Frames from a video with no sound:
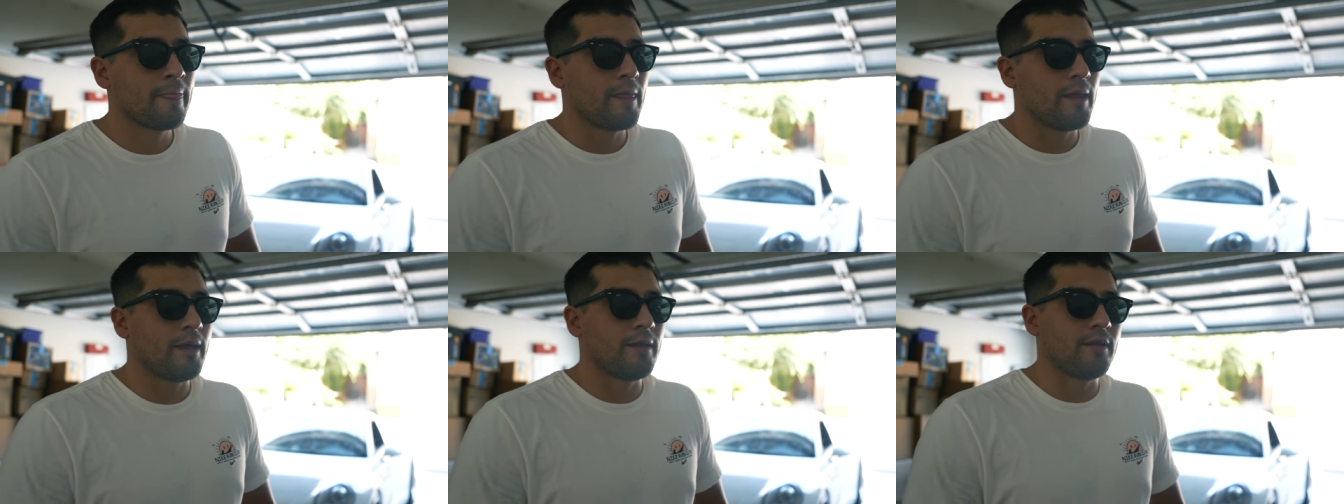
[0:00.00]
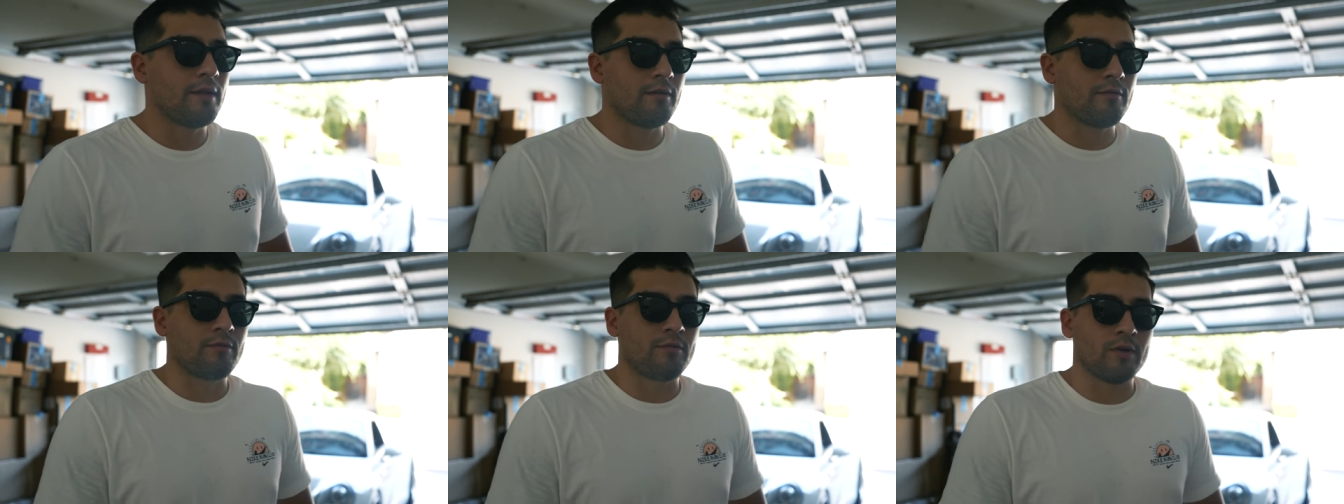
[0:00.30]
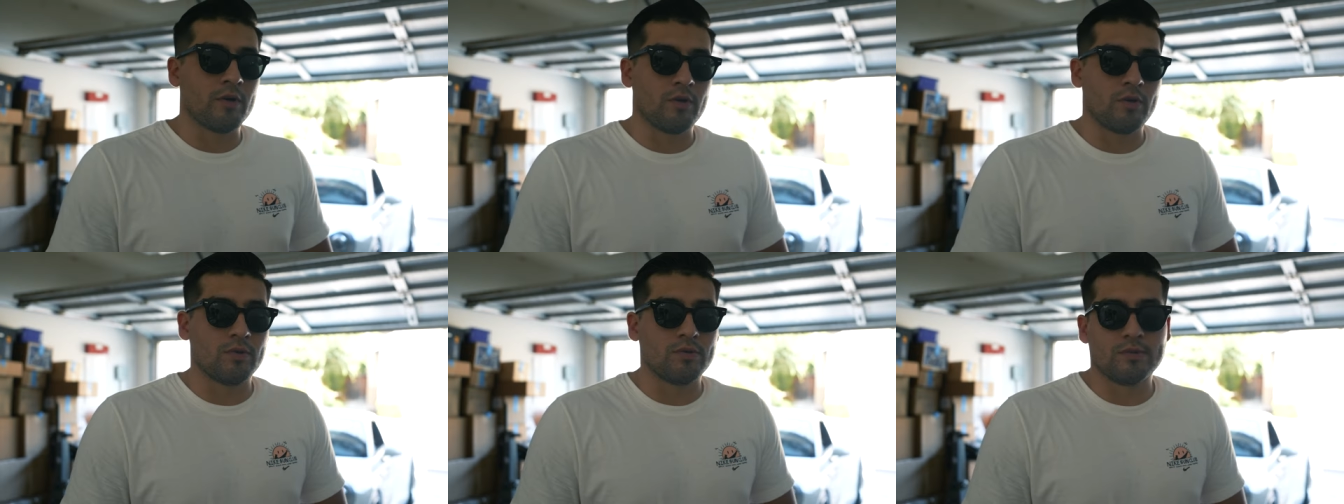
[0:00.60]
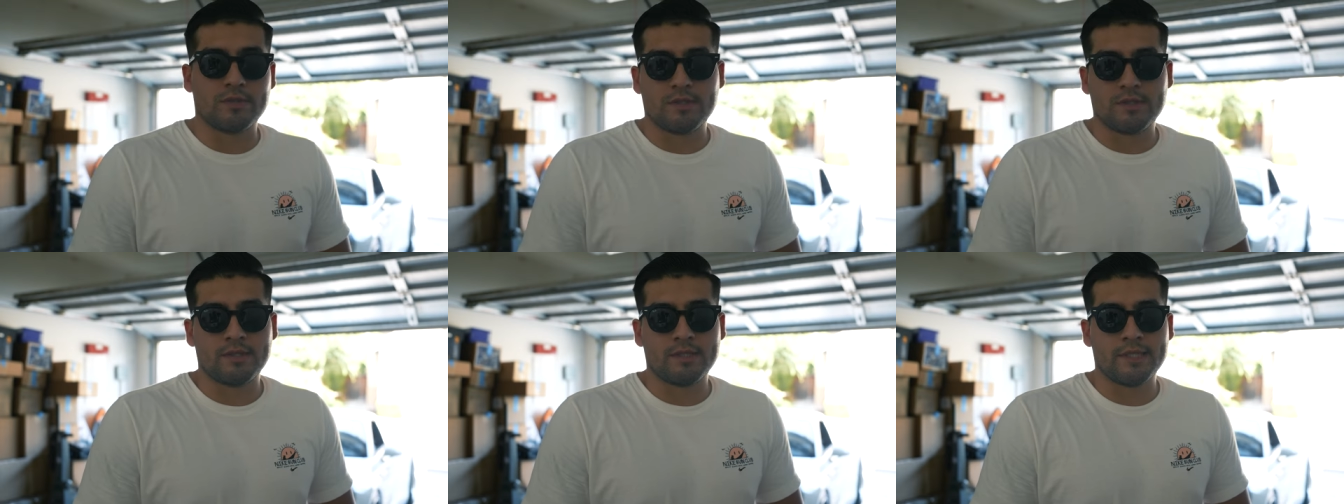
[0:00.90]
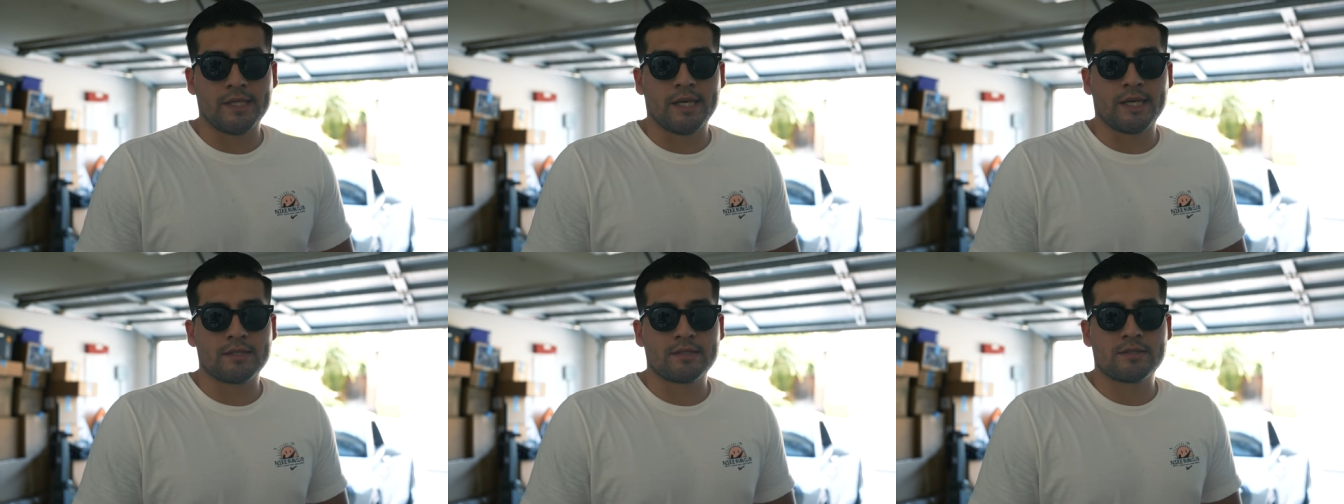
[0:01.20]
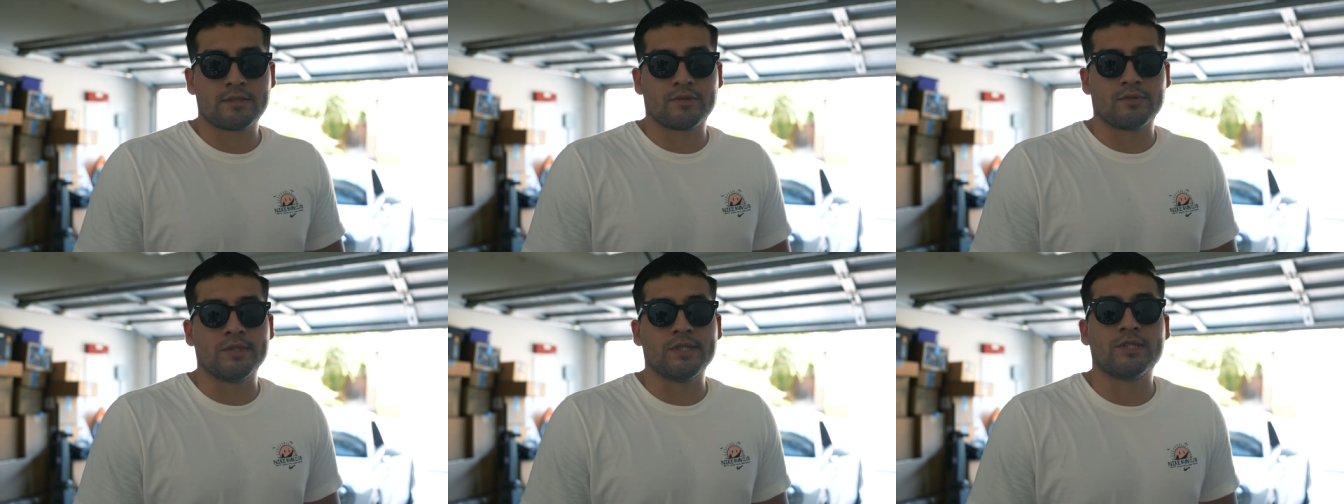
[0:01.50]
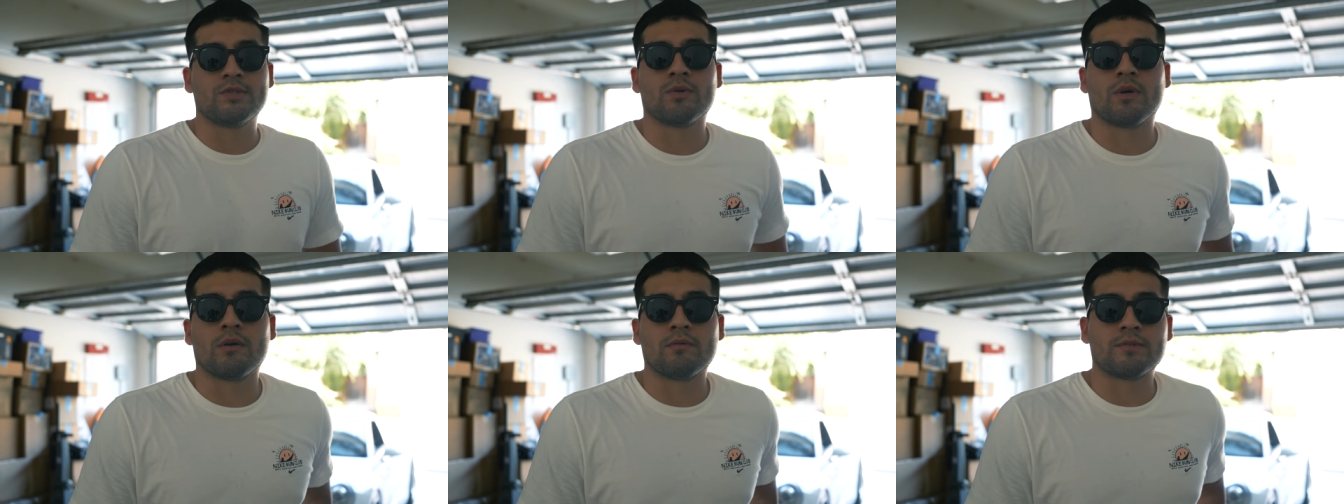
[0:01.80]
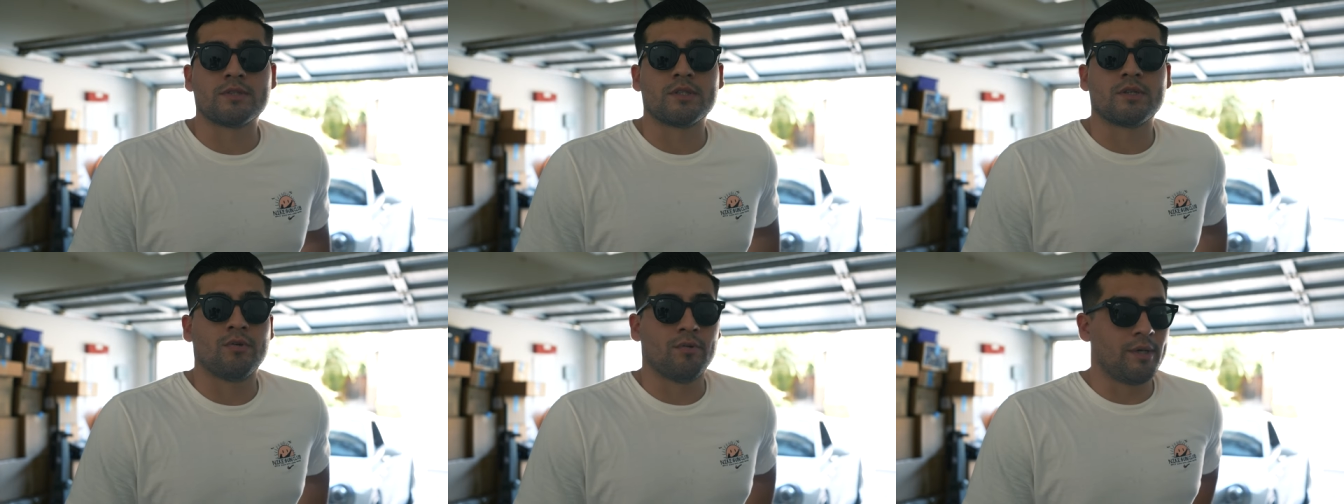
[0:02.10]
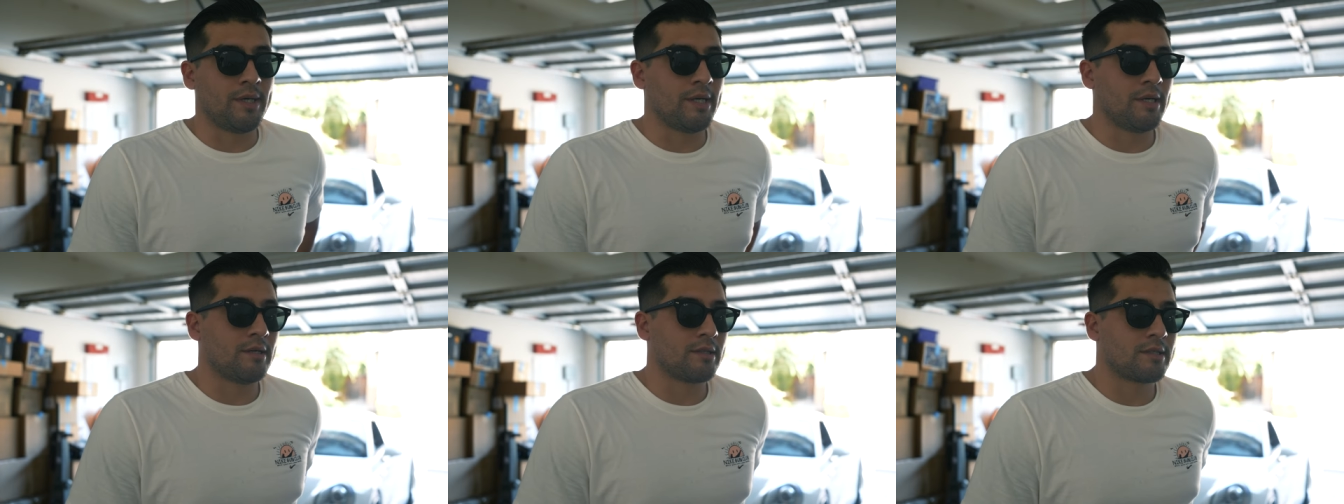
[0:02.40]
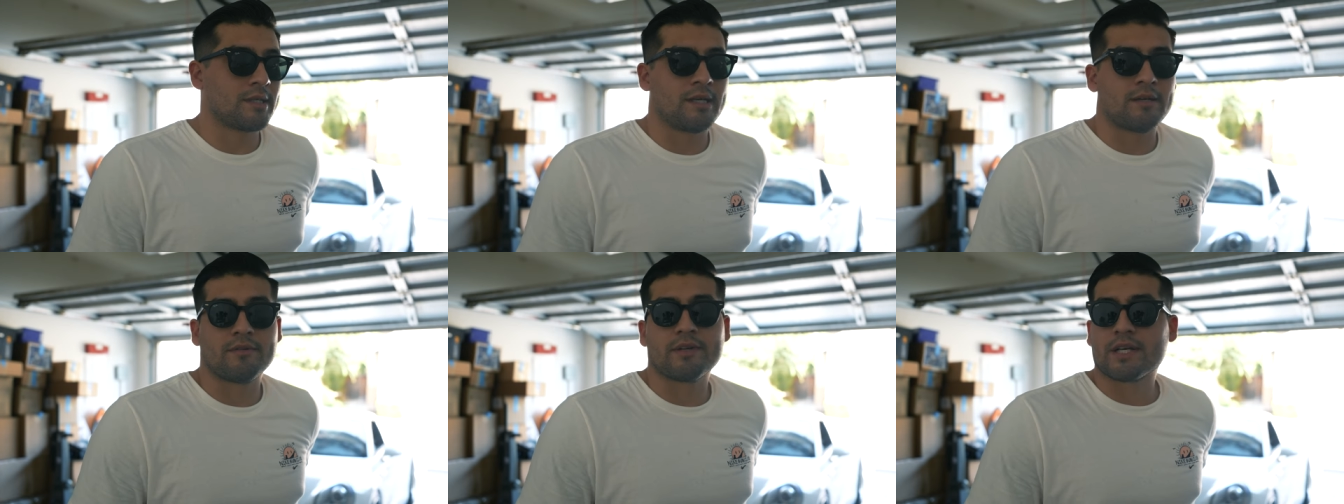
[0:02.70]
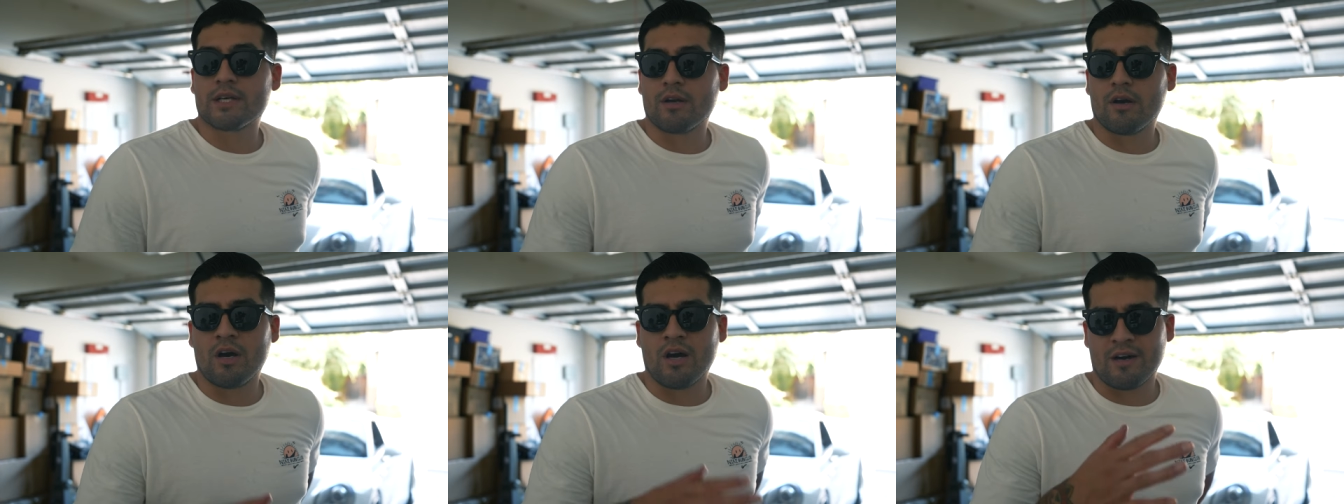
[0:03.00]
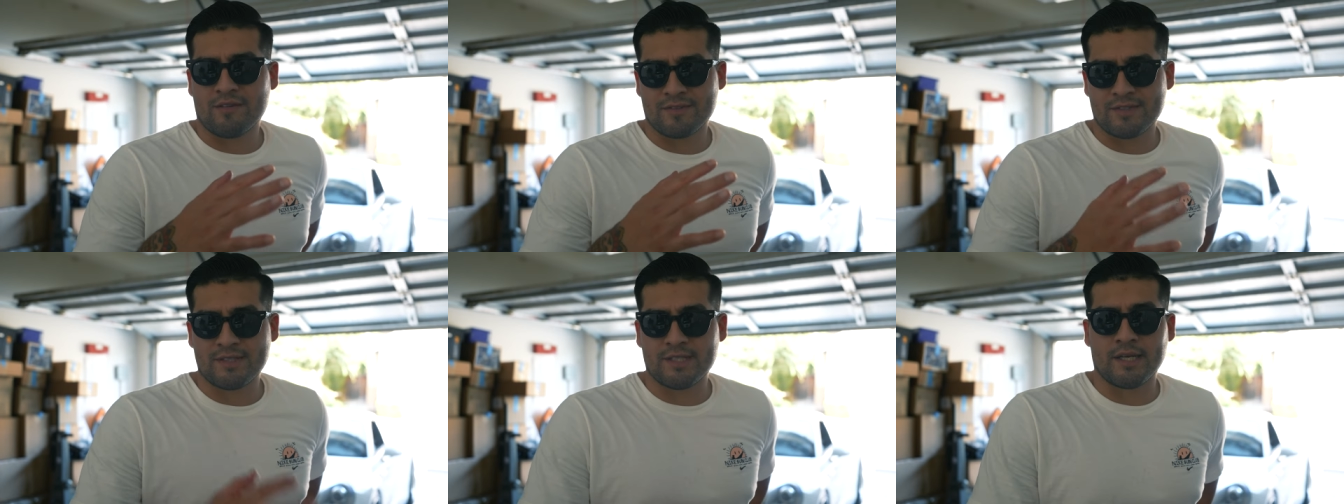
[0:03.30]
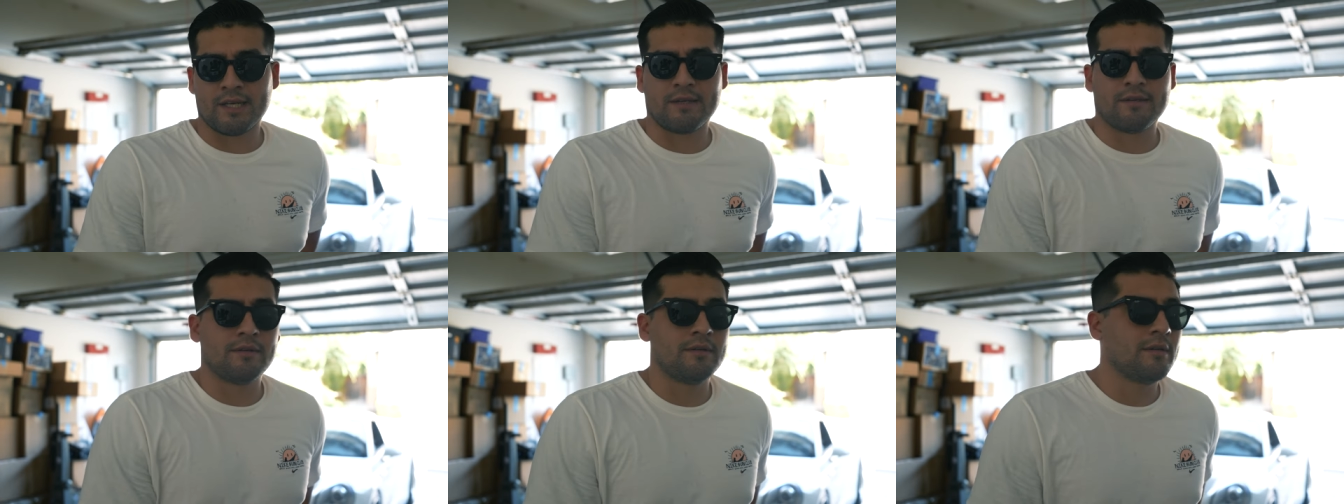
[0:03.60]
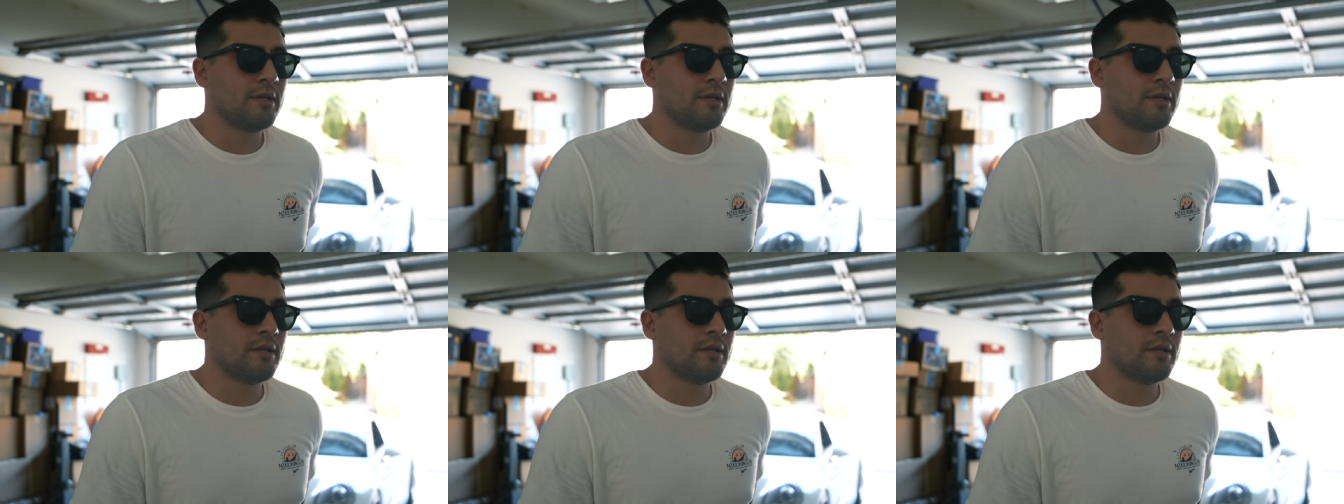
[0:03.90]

and then Ferodo D S three twelves in the rear. It's kind of like an offset